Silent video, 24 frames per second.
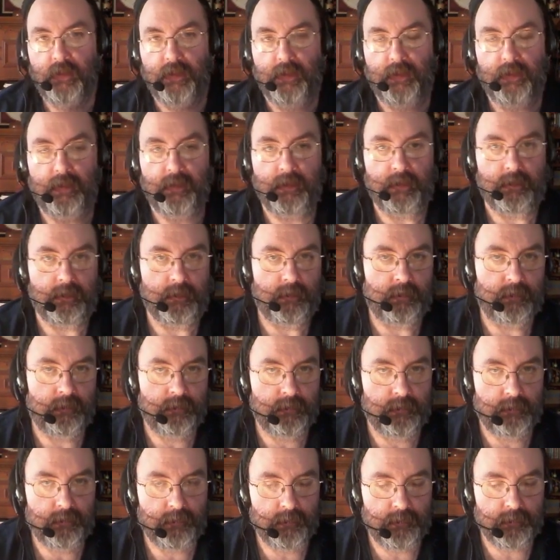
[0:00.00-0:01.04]
and
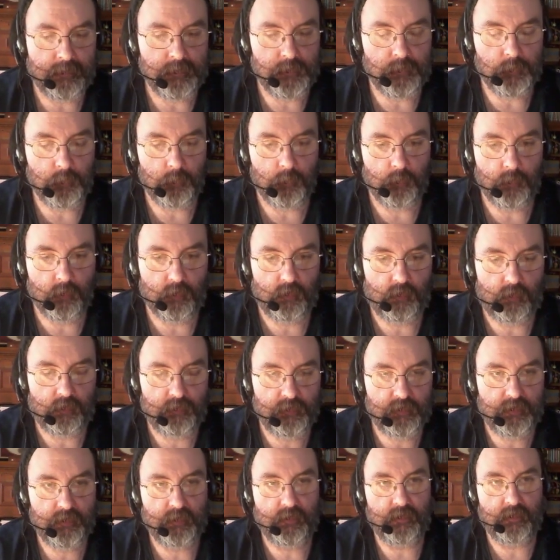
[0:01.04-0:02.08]
the ancient
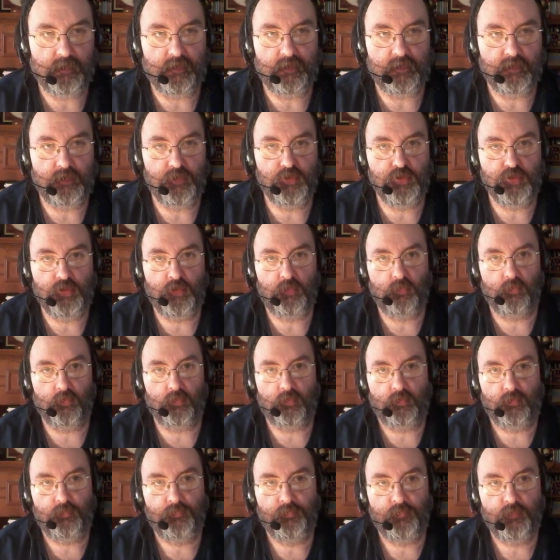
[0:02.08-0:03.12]
world uh, in
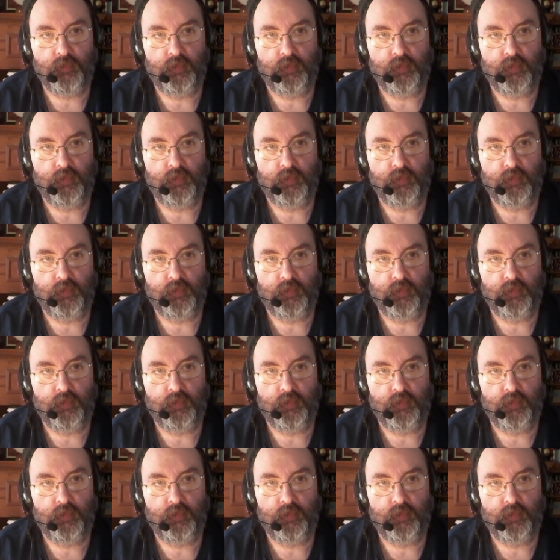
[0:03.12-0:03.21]
general,